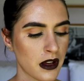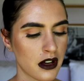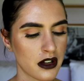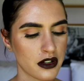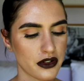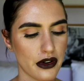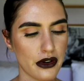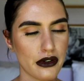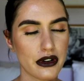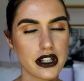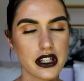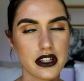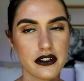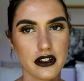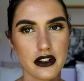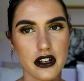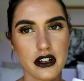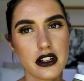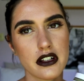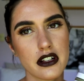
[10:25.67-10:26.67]
so I always
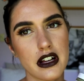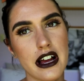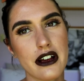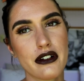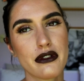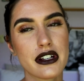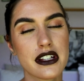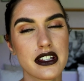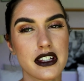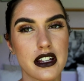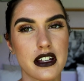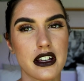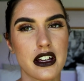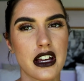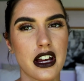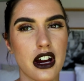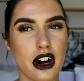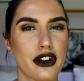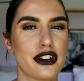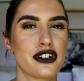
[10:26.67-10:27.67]
I always
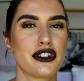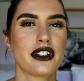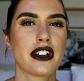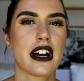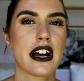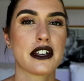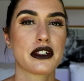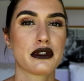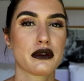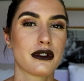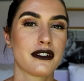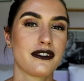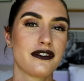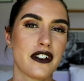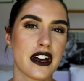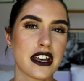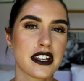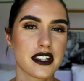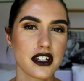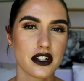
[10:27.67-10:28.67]
encourage you guys to
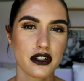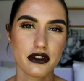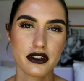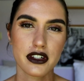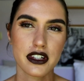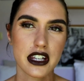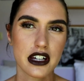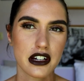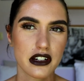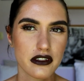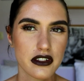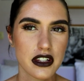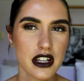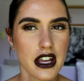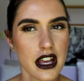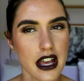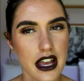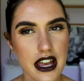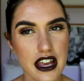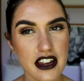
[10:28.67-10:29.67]
invest in yourselves,
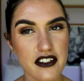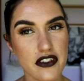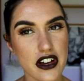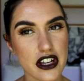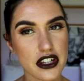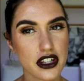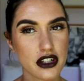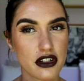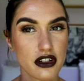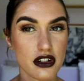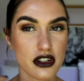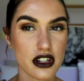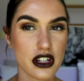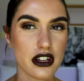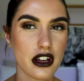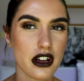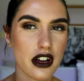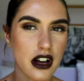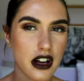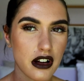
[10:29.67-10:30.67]
invest in
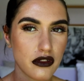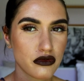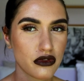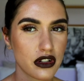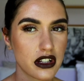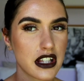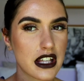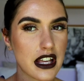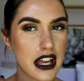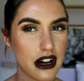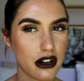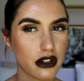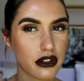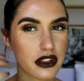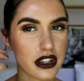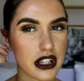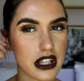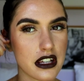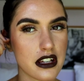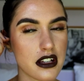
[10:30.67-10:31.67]
using really
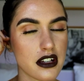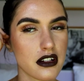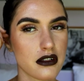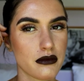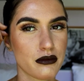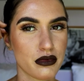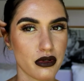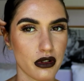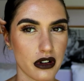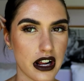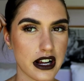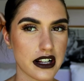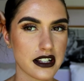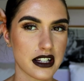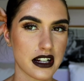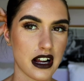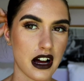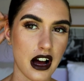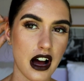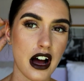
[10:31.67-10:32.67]
healthy products
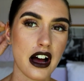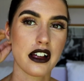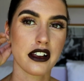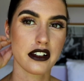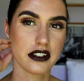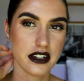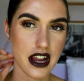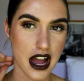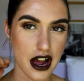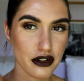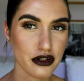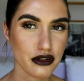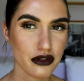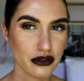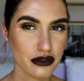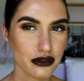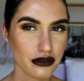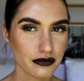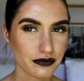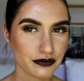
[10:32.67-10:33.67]
that are
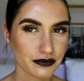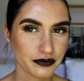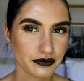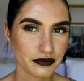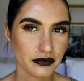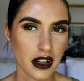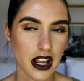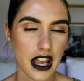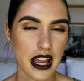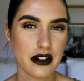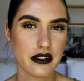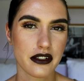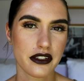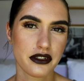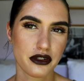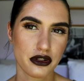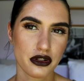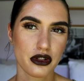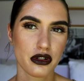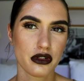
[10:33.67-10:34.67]
natural and
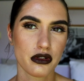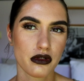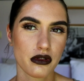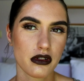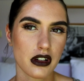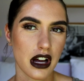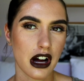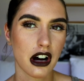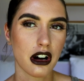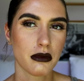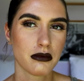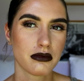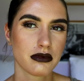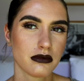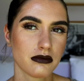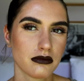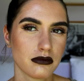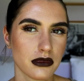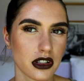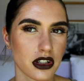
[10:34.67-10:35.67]
do help
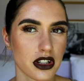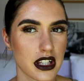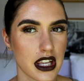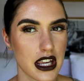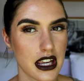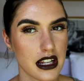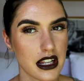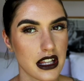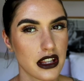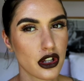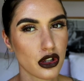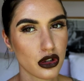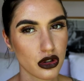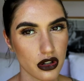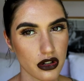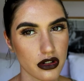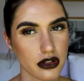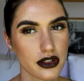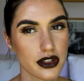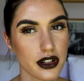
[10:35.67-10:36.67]
your skin in the
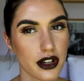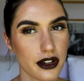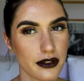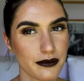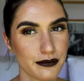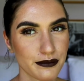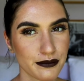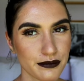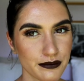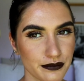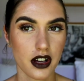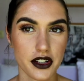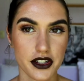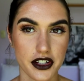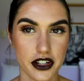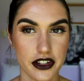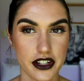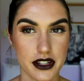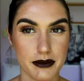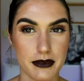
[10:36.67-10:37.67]
long term.
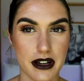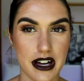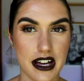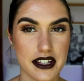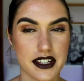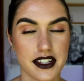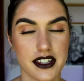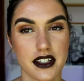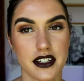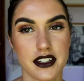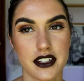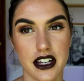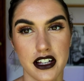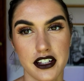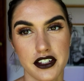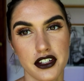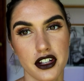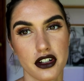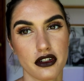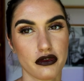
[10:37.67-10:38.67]
So this mask
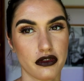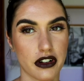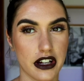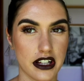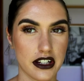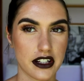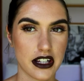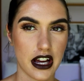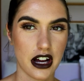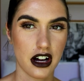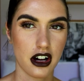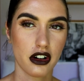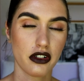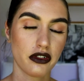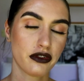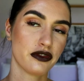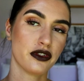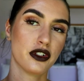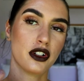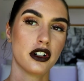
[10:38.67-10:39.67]
does
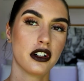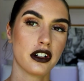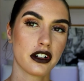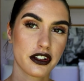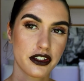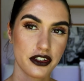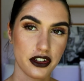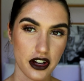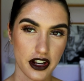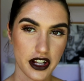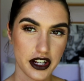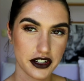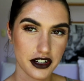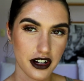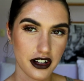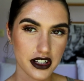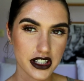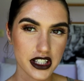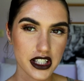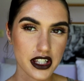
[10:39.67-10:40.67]
retail for
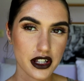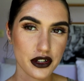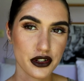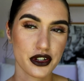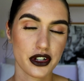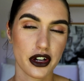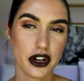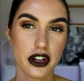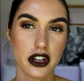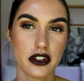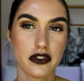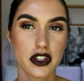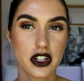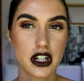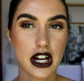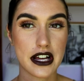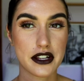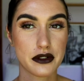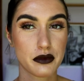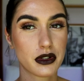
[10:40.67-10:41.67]
$30 so if you
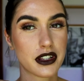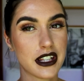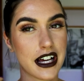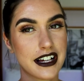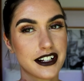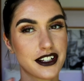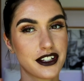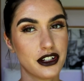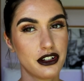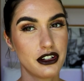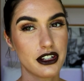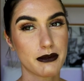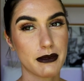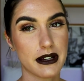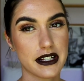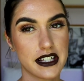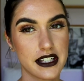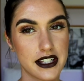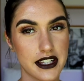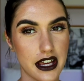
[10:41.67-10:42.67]
guys would like to use
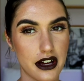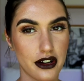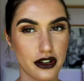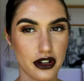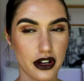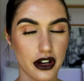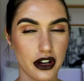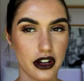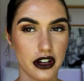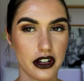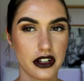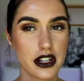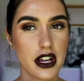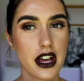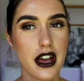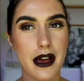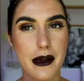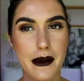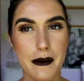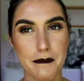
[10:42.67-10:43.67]
my discount code
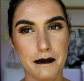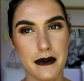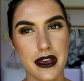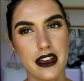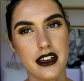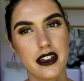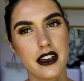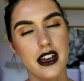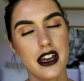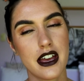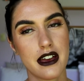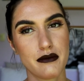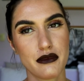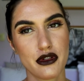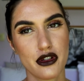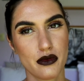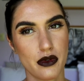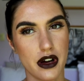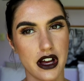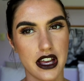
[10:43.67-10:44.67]

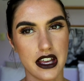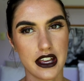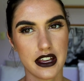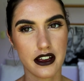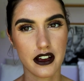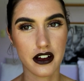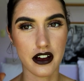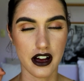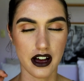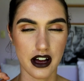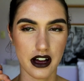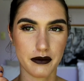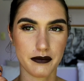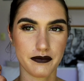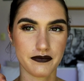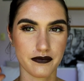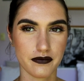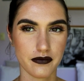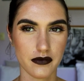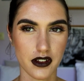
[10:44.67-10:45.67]
MEGMUA
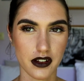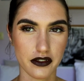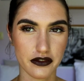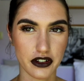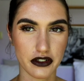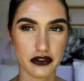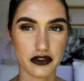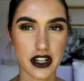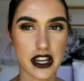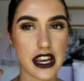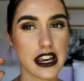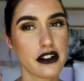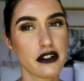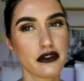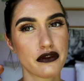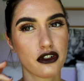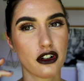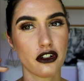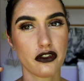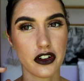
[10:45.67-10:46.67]
um, 15
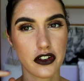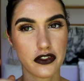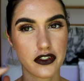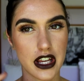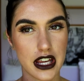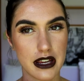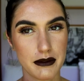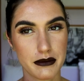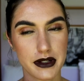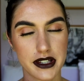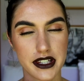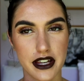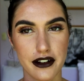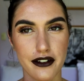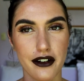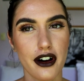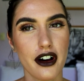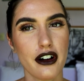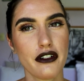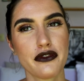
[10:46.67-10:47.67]
for
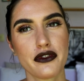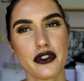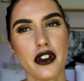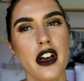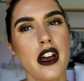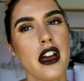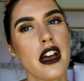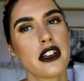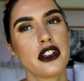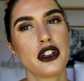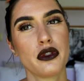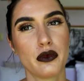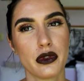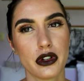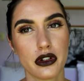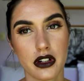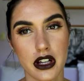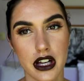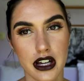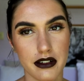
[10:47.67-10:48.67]
15% off you
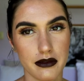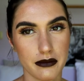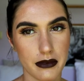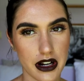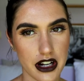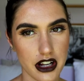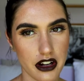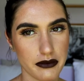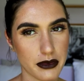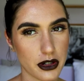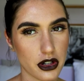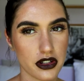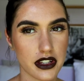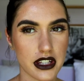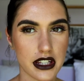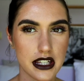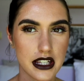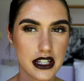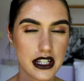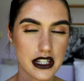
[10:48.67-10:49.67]
will get money off because
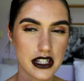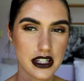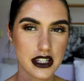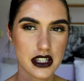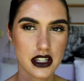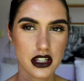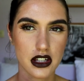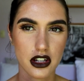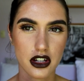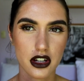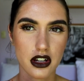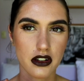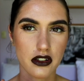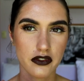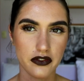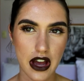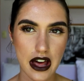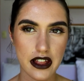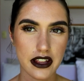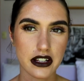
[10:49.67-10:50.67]
it is
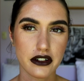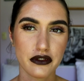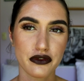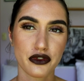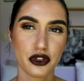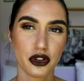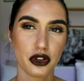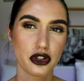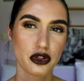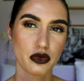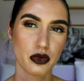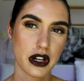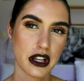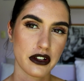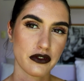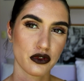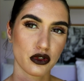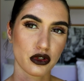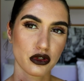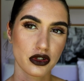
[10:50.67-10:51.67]
valid for
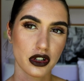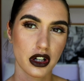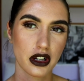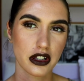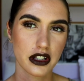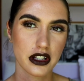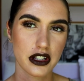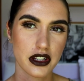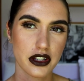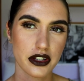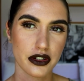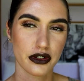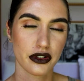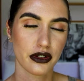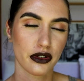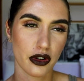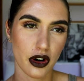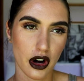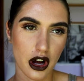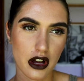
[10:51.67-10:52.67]
$24
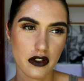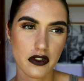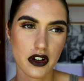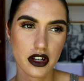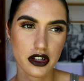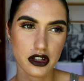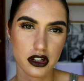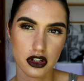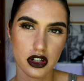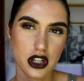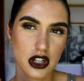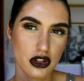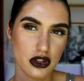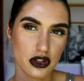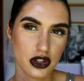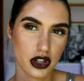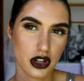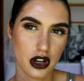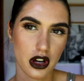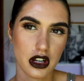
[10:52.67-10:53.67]
or over so you can
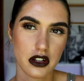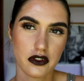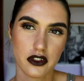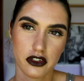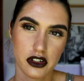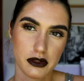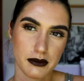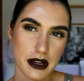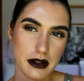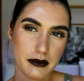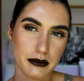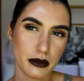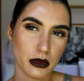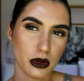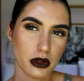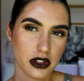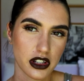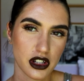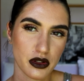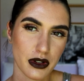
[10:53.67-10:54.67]
use the code if you've spent
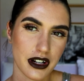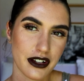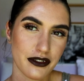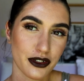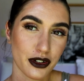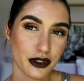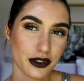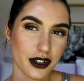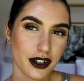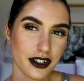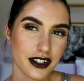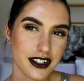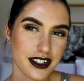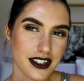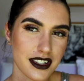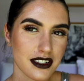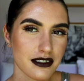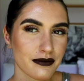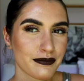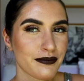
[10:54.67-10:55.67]
more than
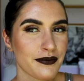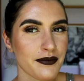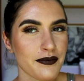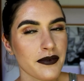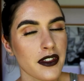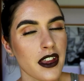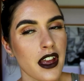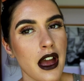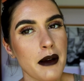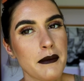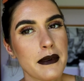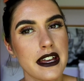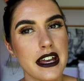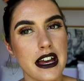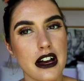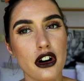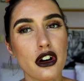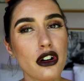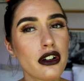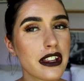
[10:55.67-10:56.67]
$24. But
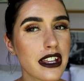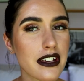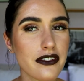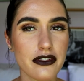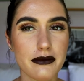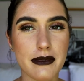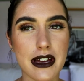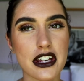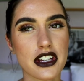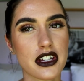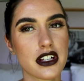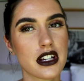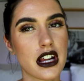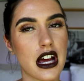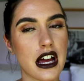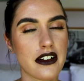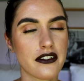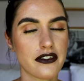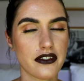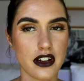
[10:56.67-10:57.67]
yeah, all the information
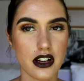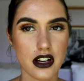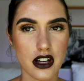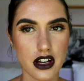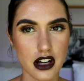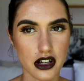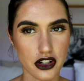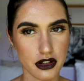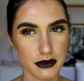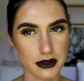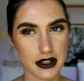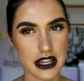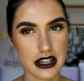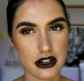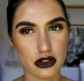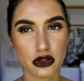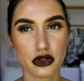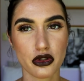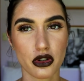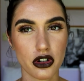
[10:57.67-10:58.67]
I've
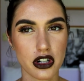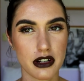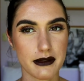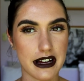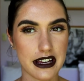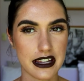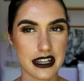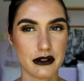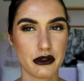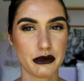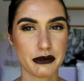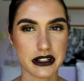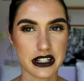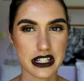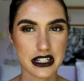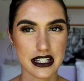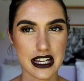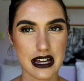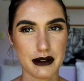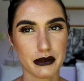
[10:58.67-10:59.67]
accumulated or talked about here will be
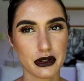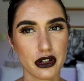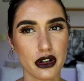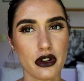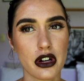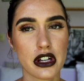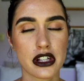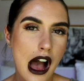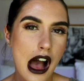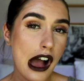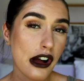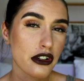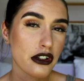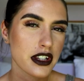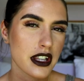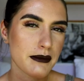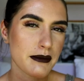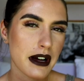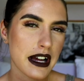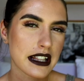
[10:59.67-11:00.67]
linked down below. I
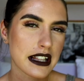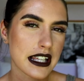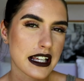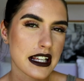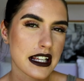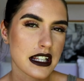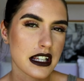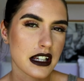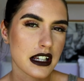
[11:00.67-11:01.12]
also might link